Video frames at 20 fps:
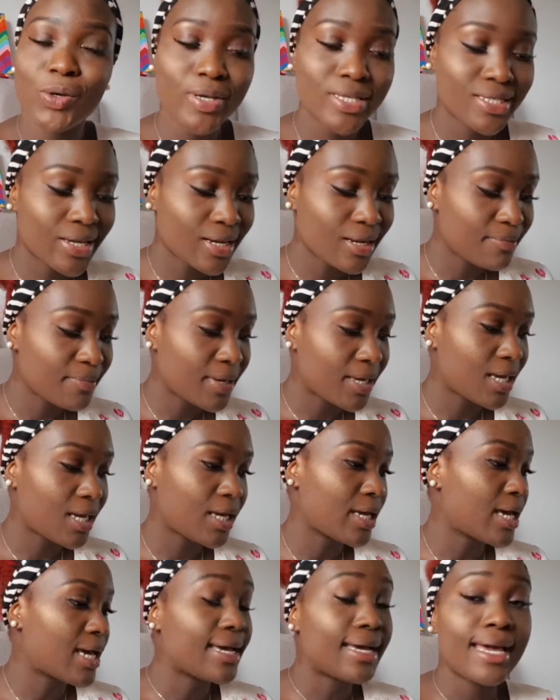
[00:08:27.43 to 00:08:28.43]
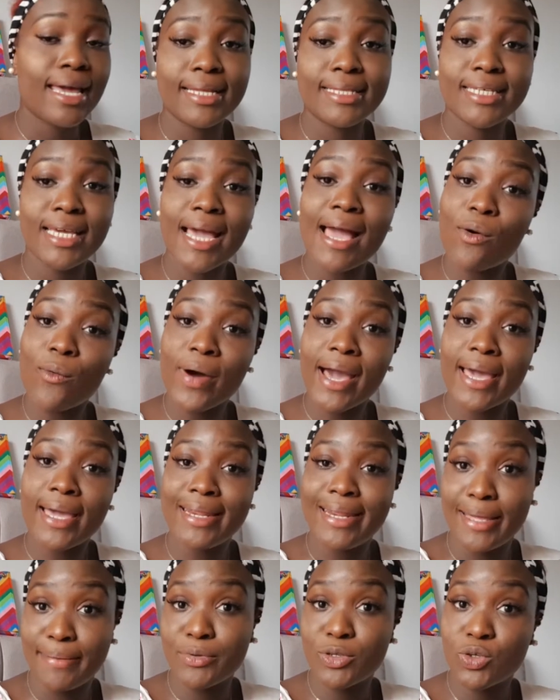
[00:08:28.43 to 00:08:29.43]
So it's going to be a
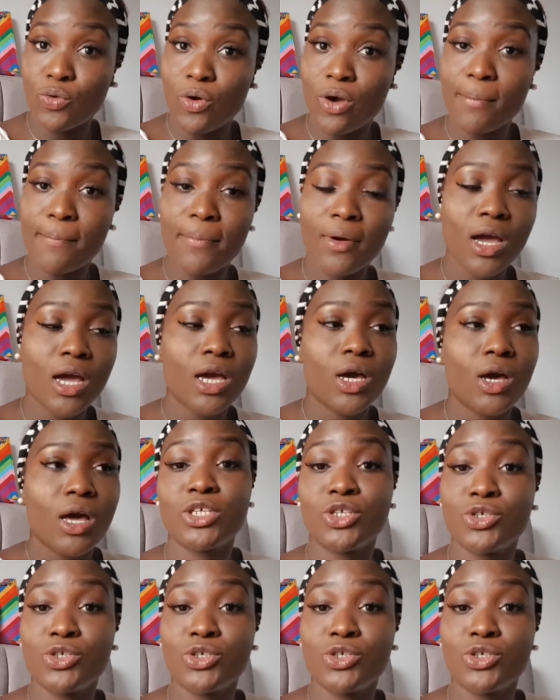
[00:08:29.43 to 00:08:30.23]
DIY lip scrub.